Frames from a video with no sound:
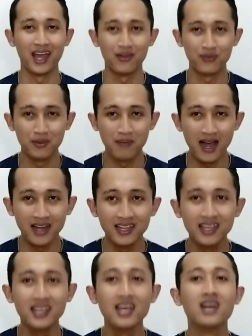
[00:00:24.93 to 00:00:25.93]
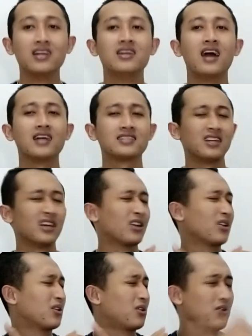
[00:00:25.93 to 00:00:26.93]
everybody does a
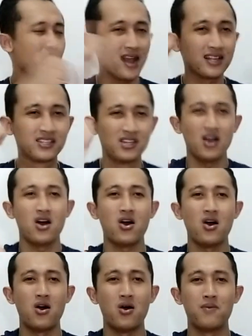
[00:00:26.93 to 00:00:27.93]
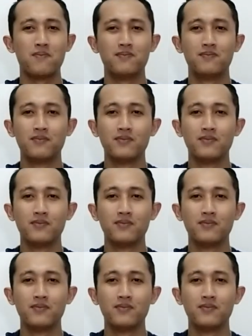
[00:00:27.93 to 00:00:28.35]
great job.